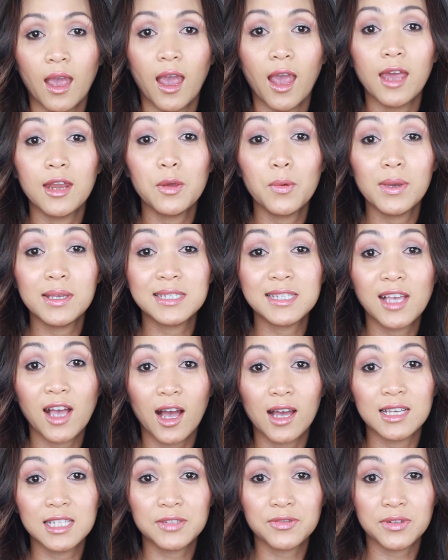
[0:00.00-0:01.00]
Anyways
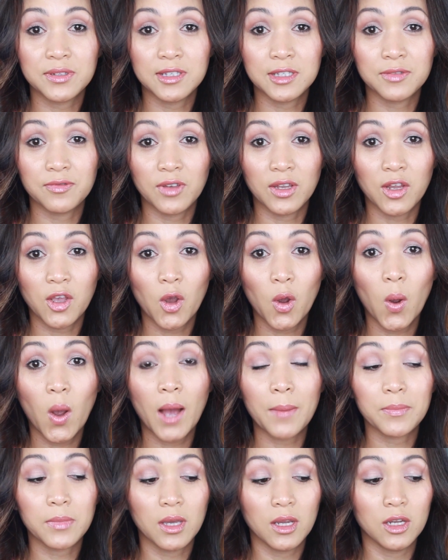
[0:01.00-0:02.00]
guys, for this video
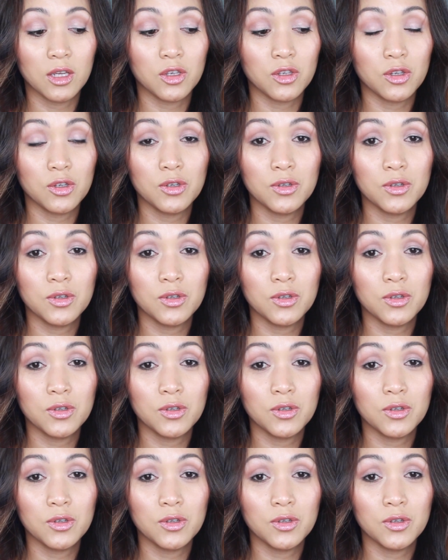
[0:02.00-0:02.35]
I'm gonna